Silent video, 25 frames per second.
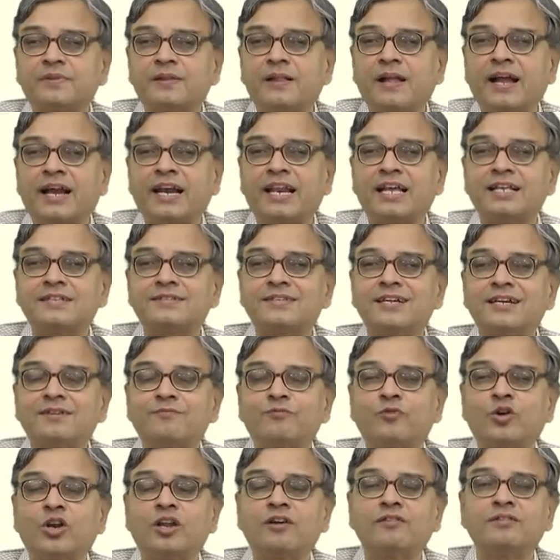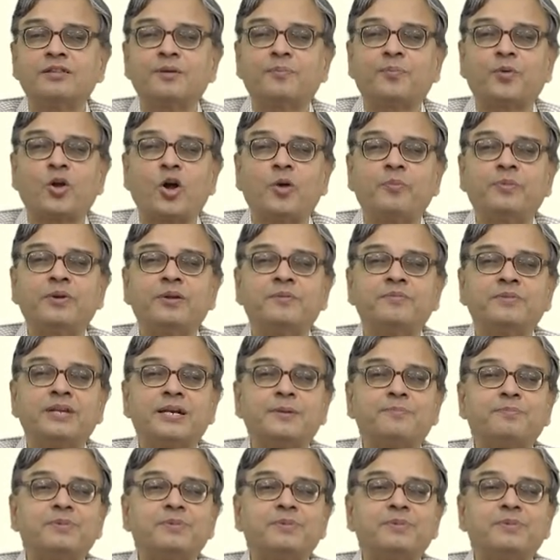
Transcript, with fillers: and I said one of the problems that